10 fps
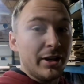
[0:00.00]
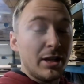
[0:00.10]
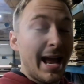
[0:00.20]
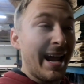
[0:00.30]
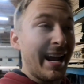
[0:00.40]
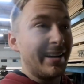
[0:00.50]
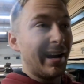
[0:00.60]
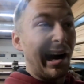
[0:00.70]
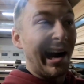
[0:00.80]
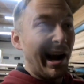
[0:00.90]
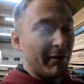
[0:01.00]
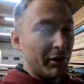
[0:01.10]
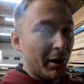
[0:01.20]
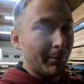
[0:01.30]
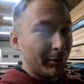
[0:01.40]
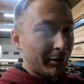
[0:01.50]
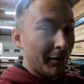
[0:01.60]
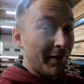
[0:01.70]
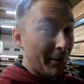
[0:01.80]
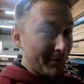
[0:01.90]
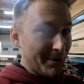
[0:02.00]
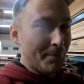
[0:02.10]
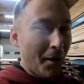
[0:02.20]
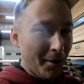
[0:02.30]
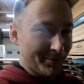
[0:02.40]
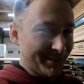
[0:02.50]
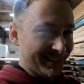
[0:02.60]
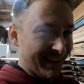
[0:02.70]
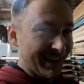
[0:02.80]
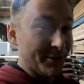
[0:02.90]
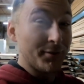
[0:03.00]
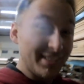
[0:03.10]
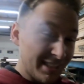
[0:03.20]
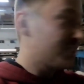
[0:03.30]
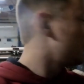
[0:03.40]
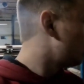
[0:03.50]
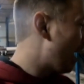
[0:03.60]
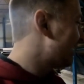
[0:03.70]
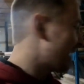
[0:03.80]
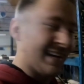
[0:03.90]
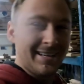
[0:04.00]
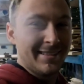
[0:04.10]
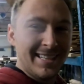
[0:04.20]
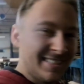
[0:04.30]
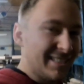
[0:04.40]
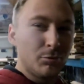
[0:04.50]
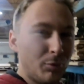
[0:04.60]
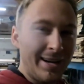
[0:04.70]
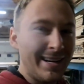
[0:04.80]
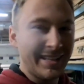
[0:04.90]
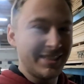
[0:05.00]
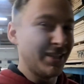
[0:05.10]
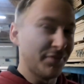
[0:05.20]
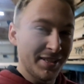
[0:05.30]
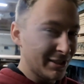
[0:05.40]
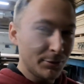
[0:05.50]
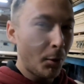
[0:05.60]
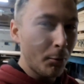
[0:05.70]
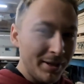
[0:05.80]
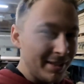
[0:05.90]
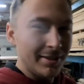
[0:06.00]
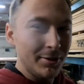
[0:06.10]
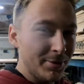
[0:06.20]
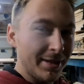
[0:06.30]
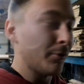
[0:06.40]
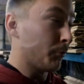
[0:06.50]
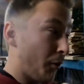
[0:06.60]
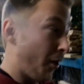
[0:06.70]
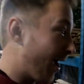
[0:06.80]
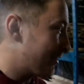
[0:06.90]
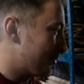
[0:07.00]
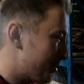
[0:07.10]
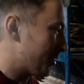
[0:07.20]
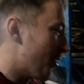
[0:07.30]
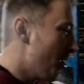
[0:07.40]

And I have a number of how many pumps I do. This is redneck. This is redneck stuff. This is what we do here. Well, I do here.